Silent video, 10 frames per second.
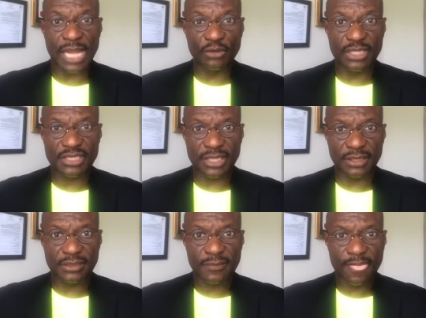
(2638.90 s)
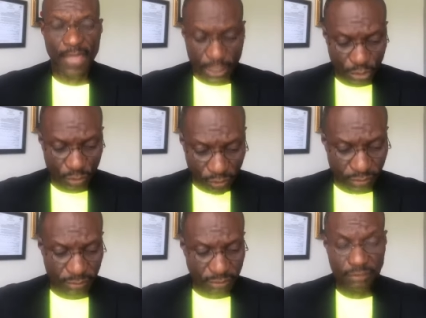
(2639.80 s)
Are you listening? And
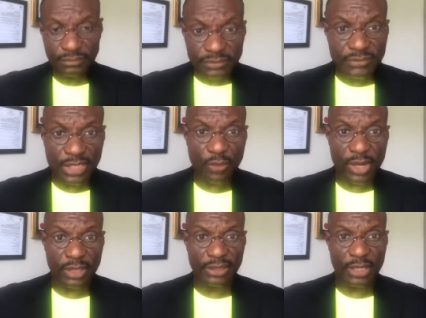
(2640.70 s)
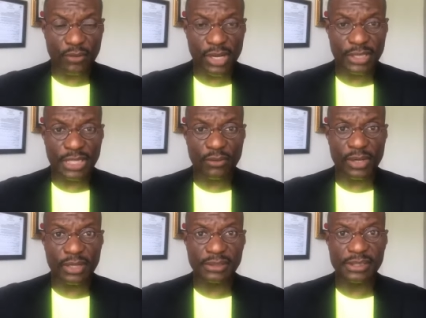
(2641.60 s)
so they were they were they
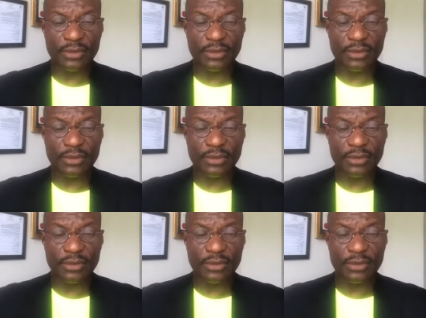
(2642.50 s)
were